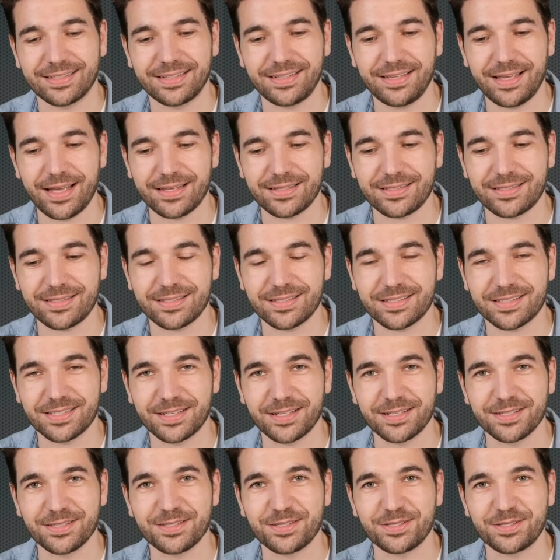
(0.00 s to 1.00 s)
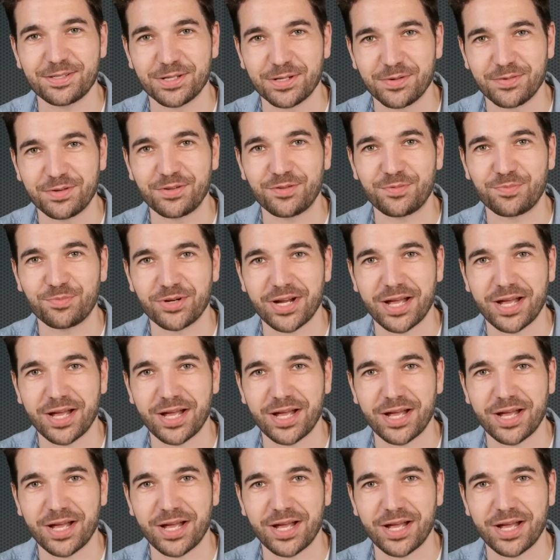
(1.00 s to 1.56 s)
Yes, conservative